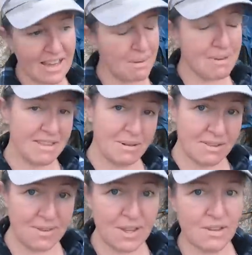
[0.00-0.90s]
I got busy with
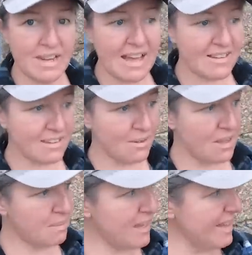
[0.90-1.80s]
a few other tasks
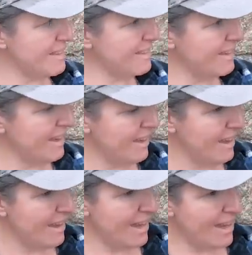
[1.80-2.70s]
around the place,
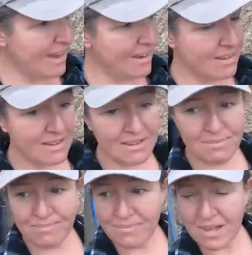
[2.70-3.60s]
and
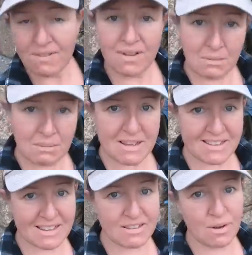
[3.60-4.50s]
filming makes
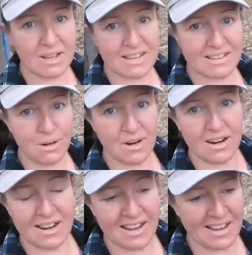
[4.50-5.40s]
things go a lot
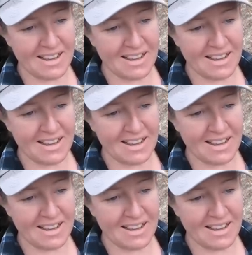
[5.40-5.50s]
slower.